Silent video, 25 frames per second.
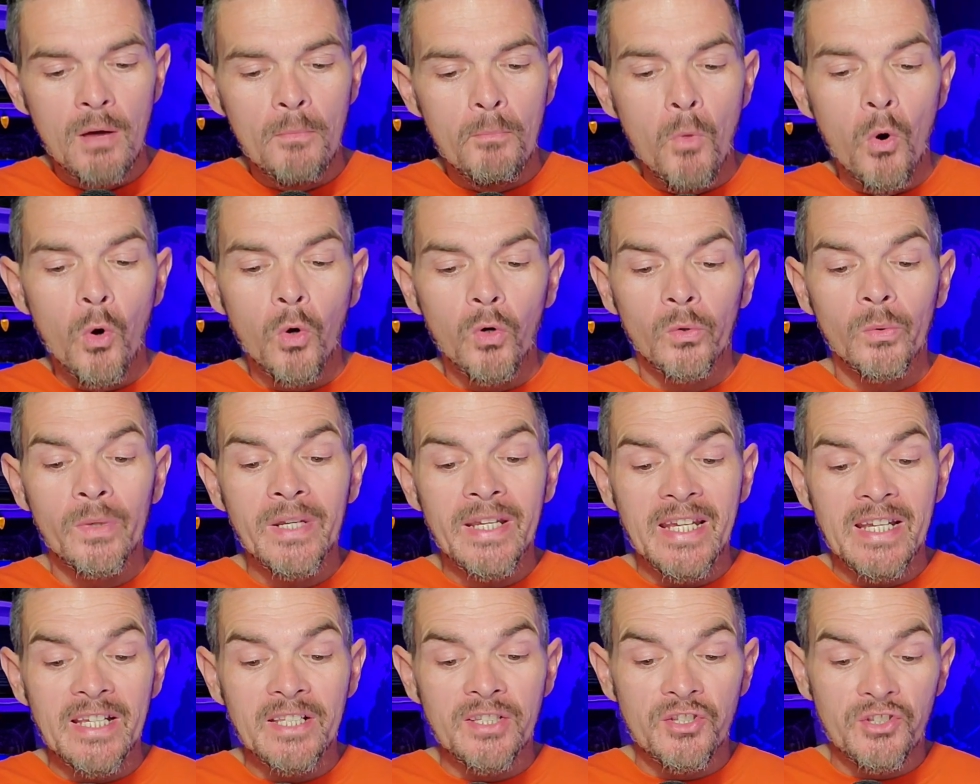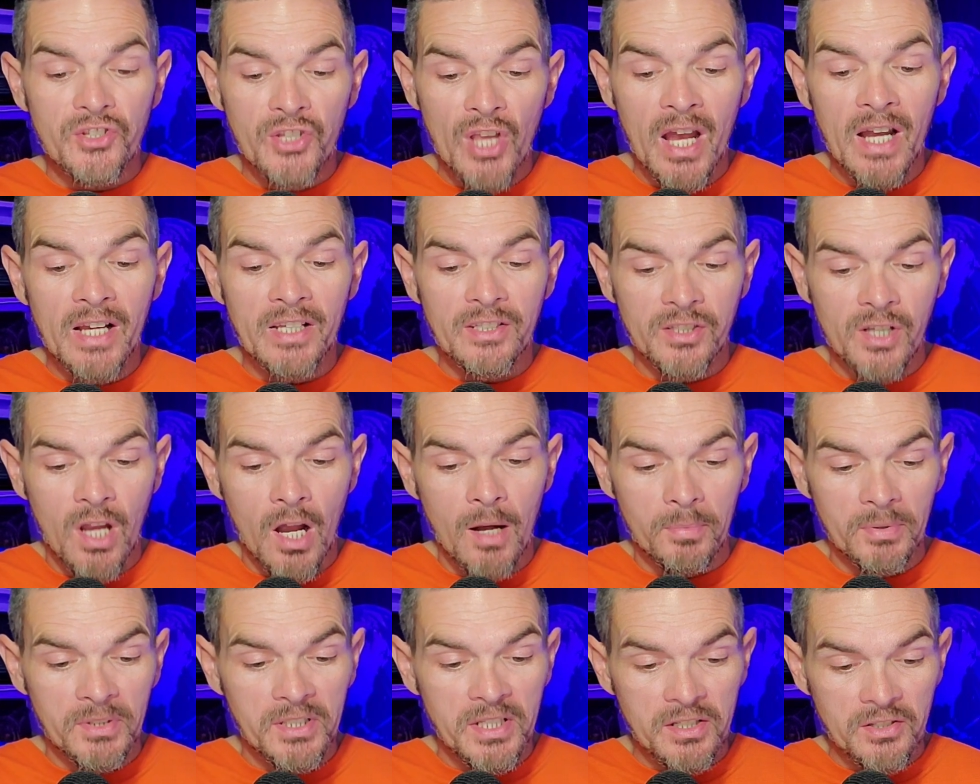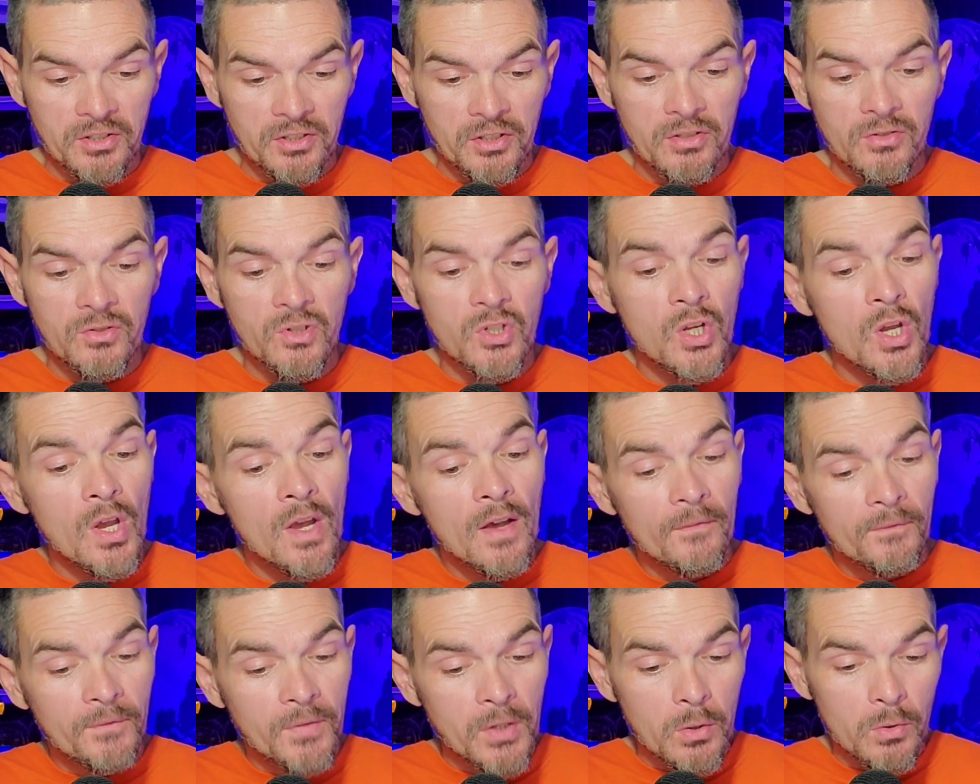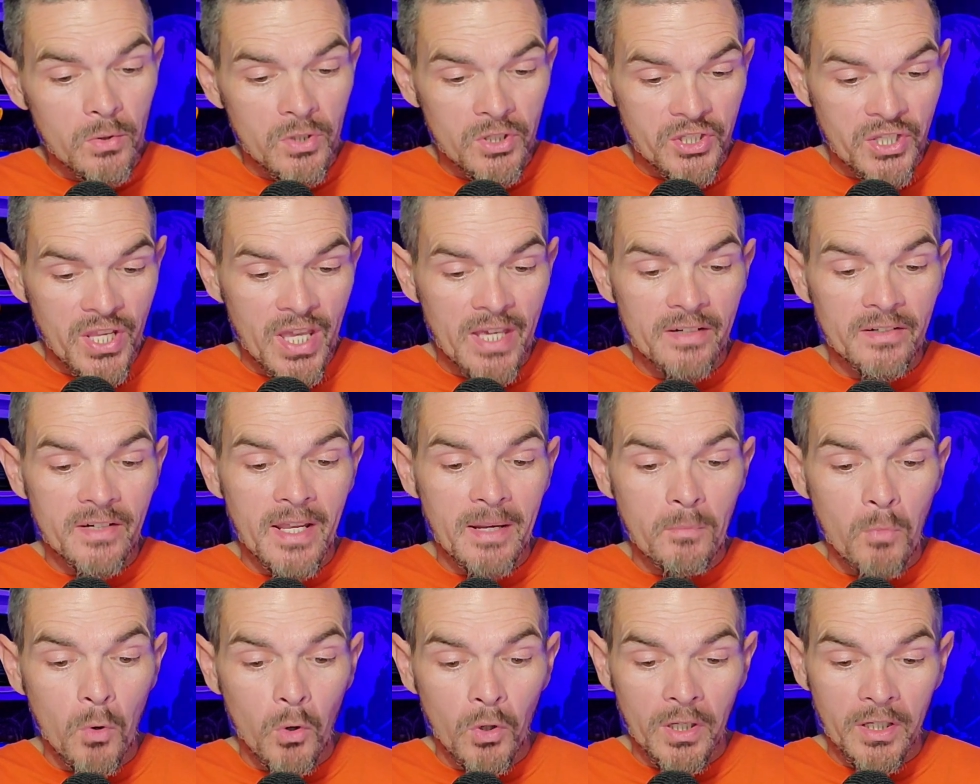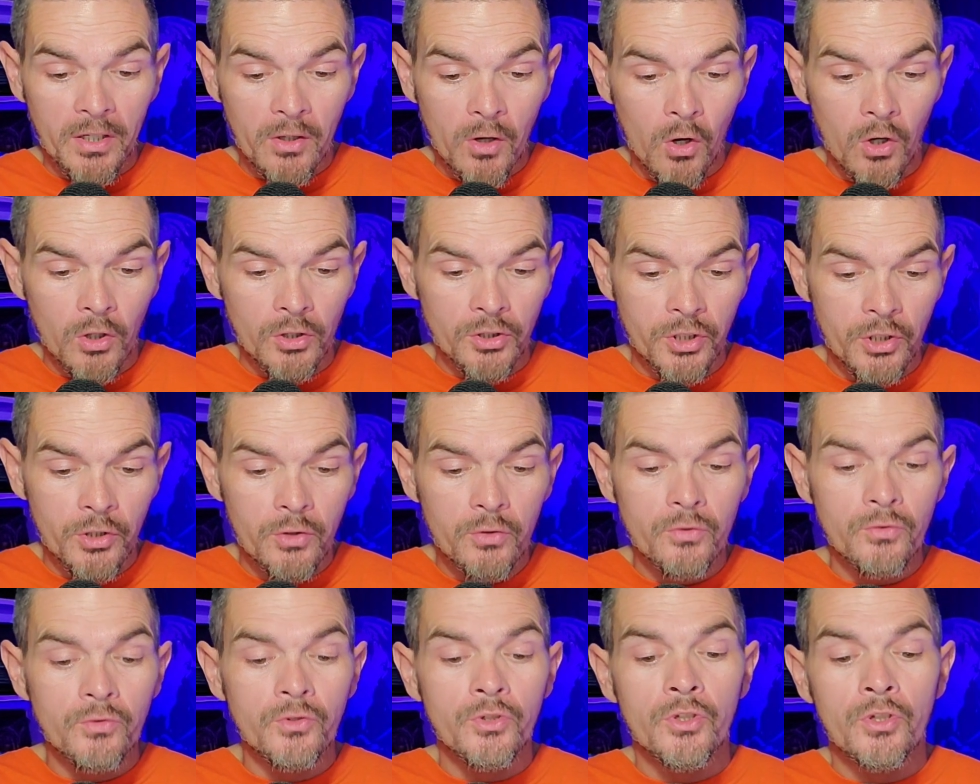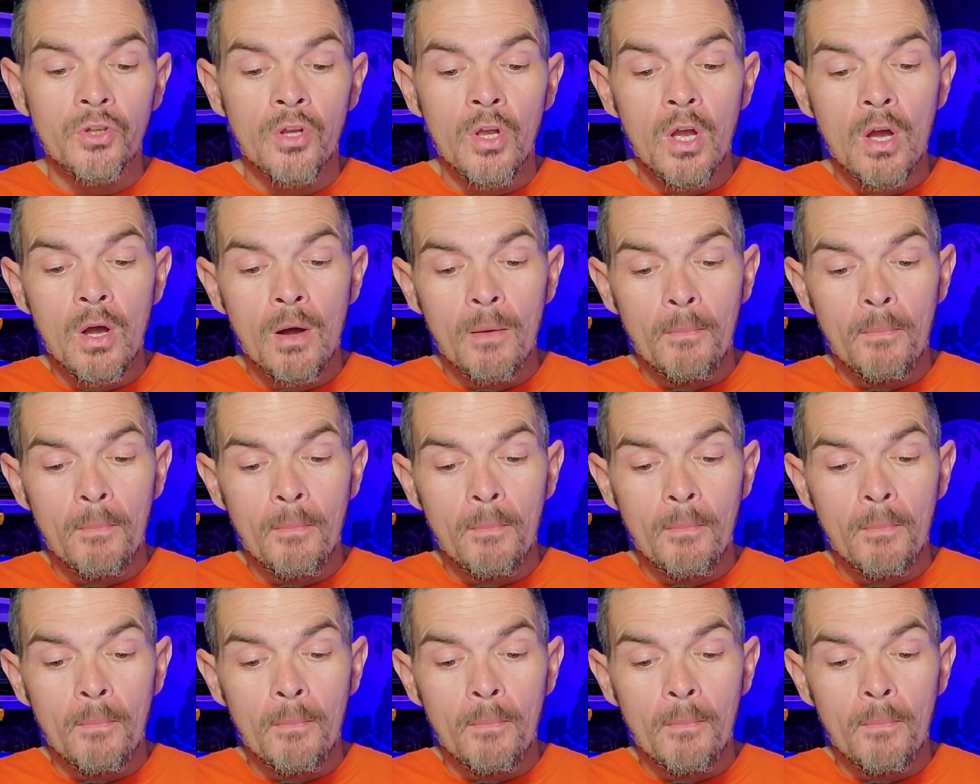more weekend science competitions, fewer Saturday morning cartoons,